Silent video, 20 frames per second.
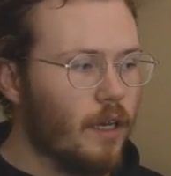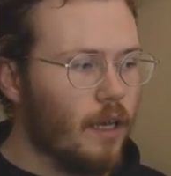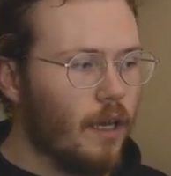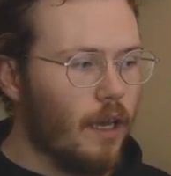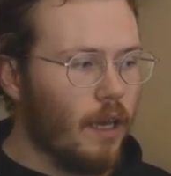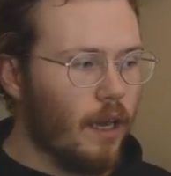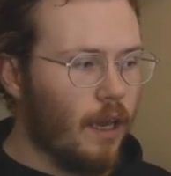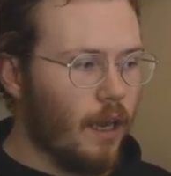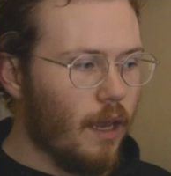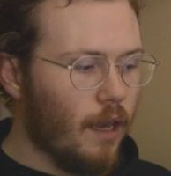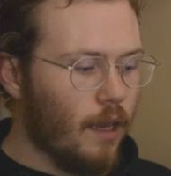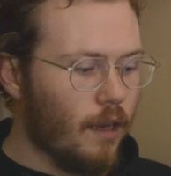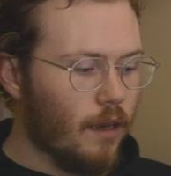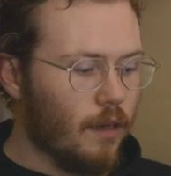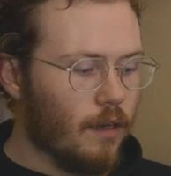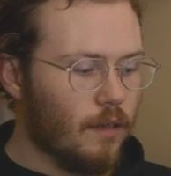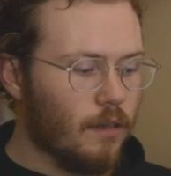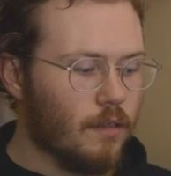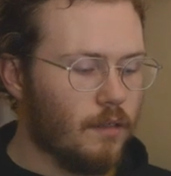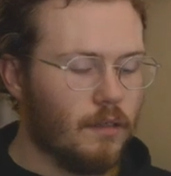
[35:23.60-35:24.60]

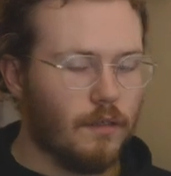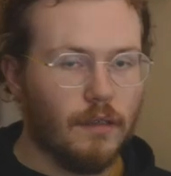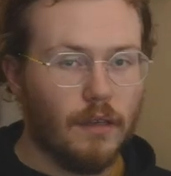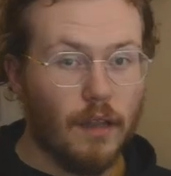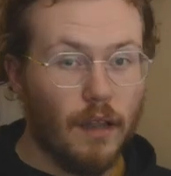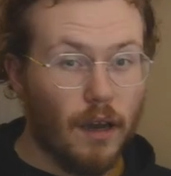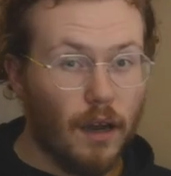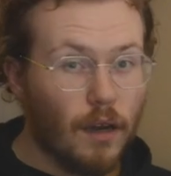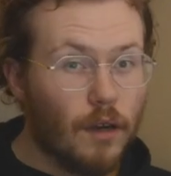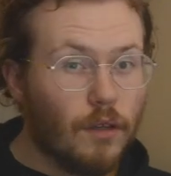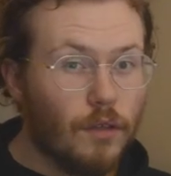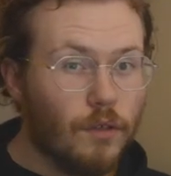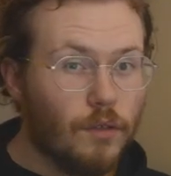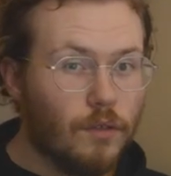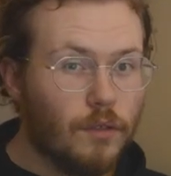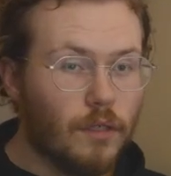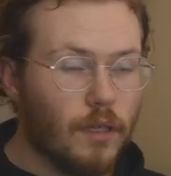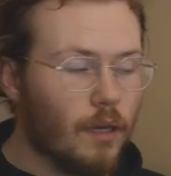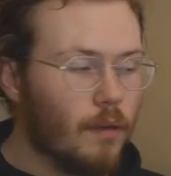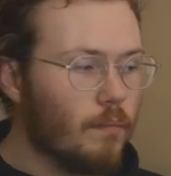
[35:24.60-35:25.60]
and not
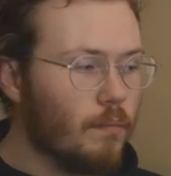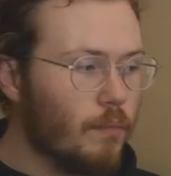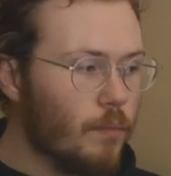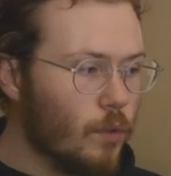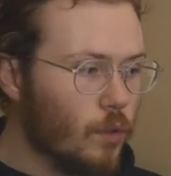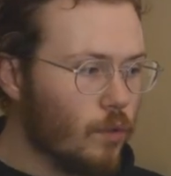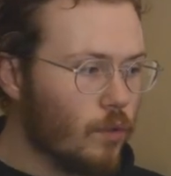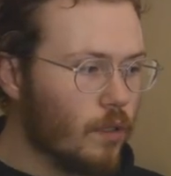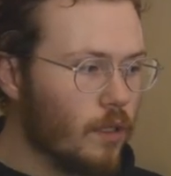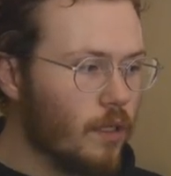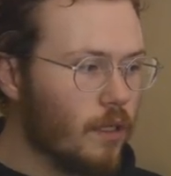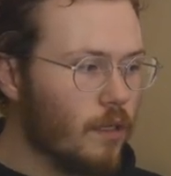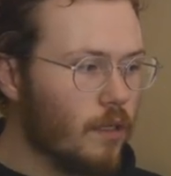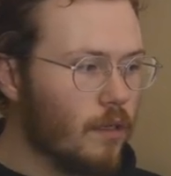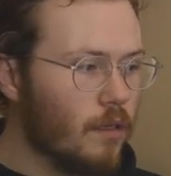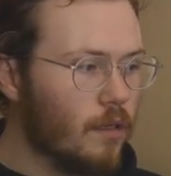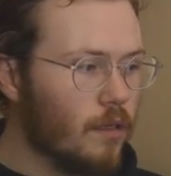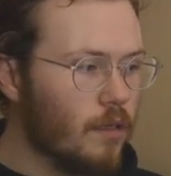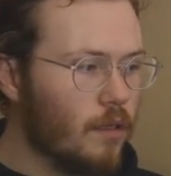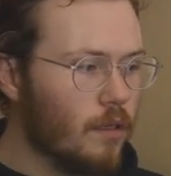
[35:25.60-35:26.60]
using a
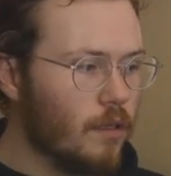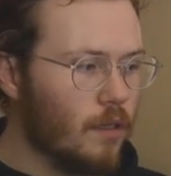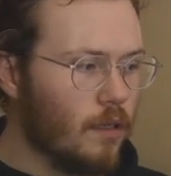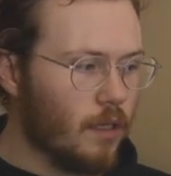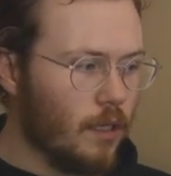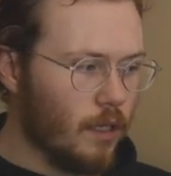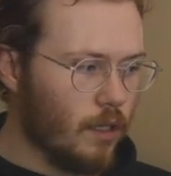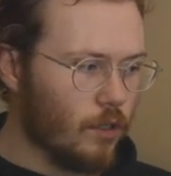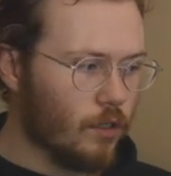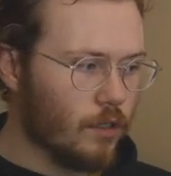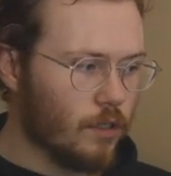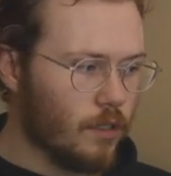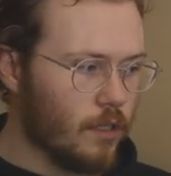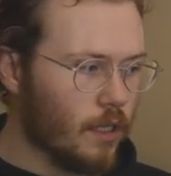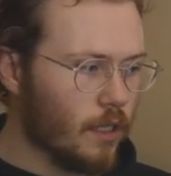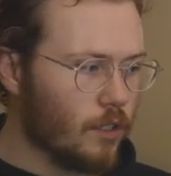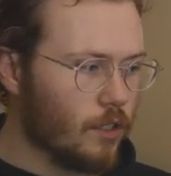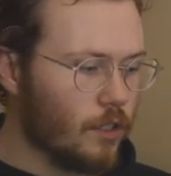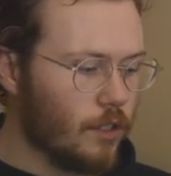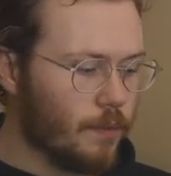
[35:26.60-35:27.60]
Boolean
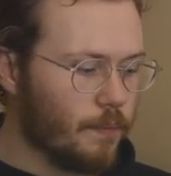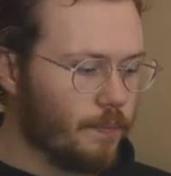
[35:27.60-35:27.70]
intersection.